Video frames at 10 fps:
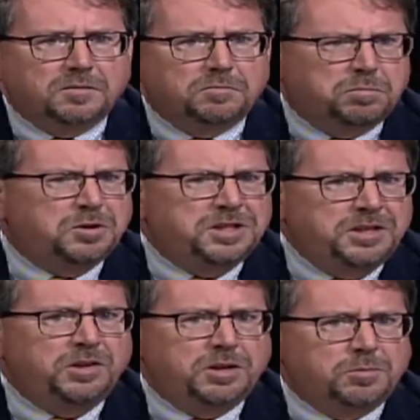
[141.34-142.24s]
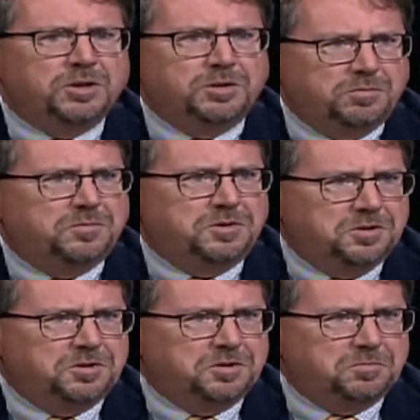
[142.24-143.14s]
particularly among
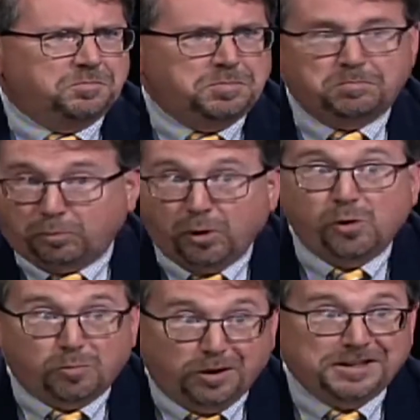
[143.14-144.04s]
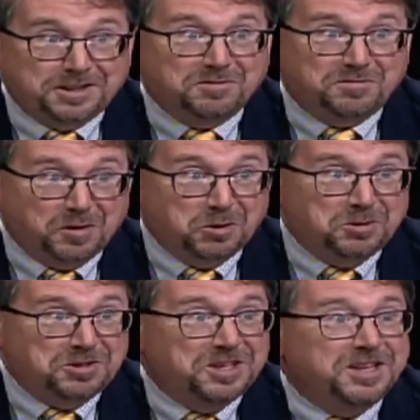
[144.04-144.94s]
the pro-Brexit
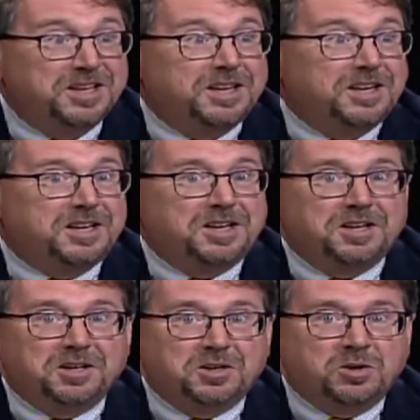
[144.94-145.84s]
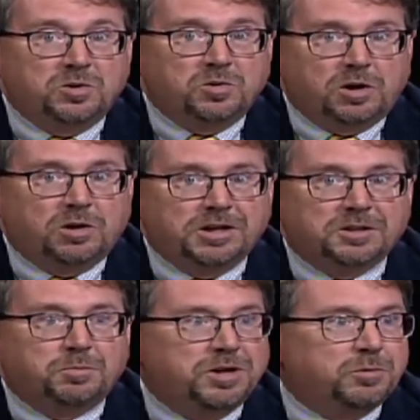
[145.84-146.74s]
voters, who are at
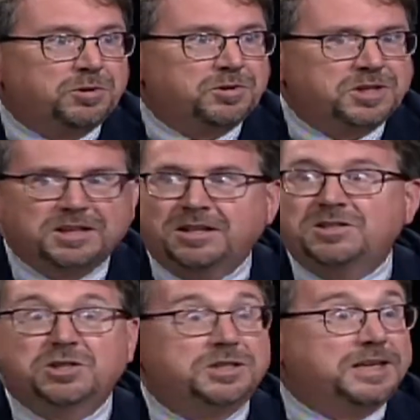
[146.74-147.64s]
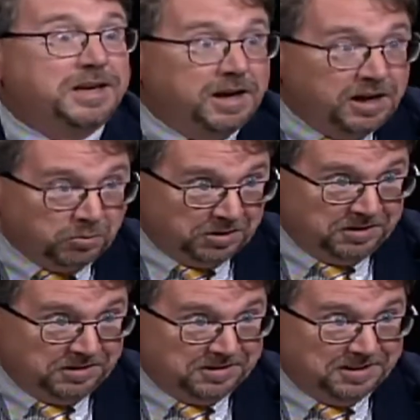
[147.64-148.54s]
the point where they're saying, let's just get on with
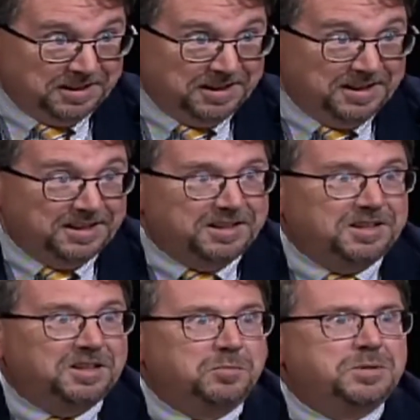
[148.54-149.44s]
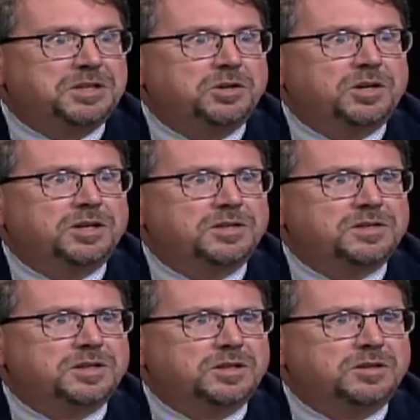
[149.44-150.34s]
this,
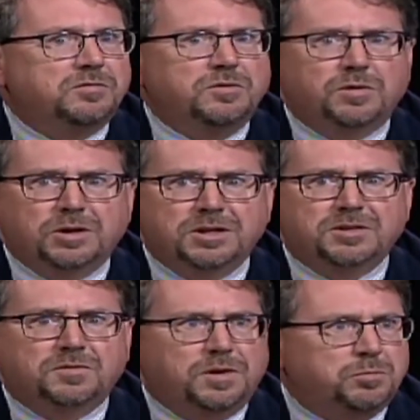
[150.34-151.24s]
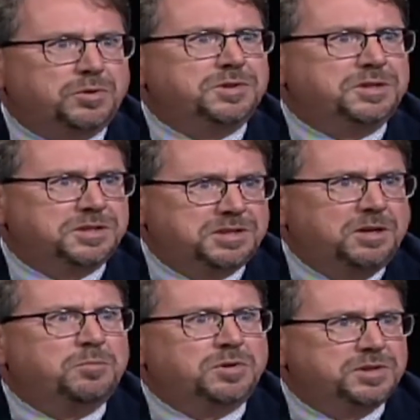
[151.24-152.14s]
because of the various fumbles and
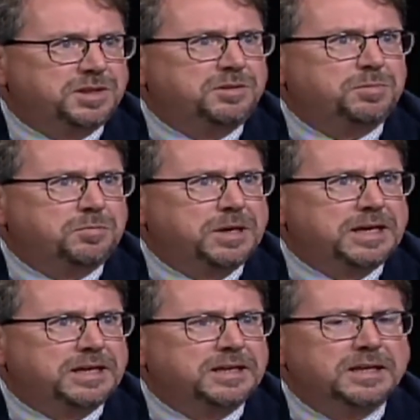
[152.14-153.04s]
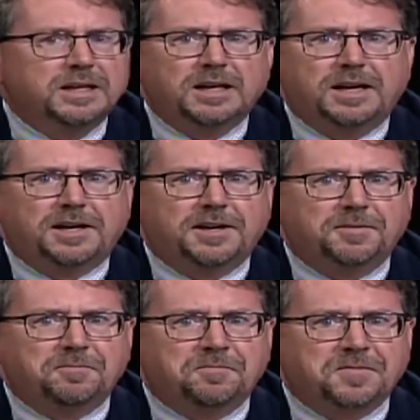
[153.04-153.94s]
stumbles that have been made.
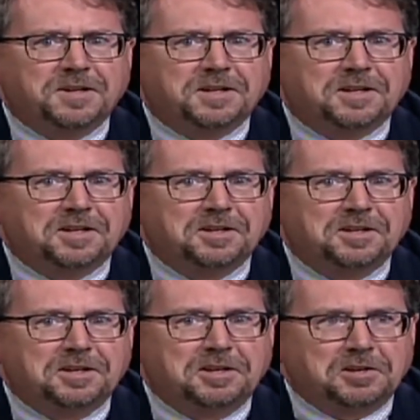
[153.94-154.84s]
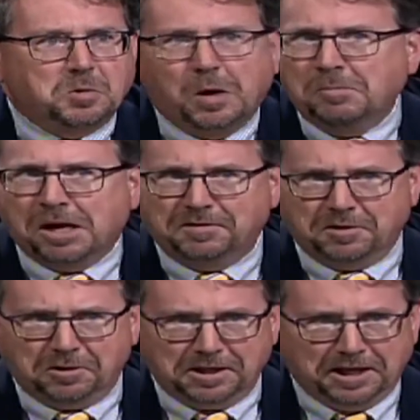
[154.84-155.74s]
So I'm not
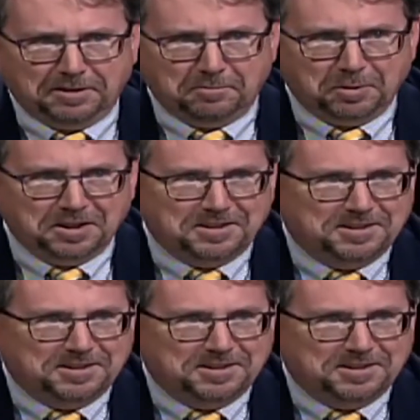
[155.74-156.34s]
there yet, but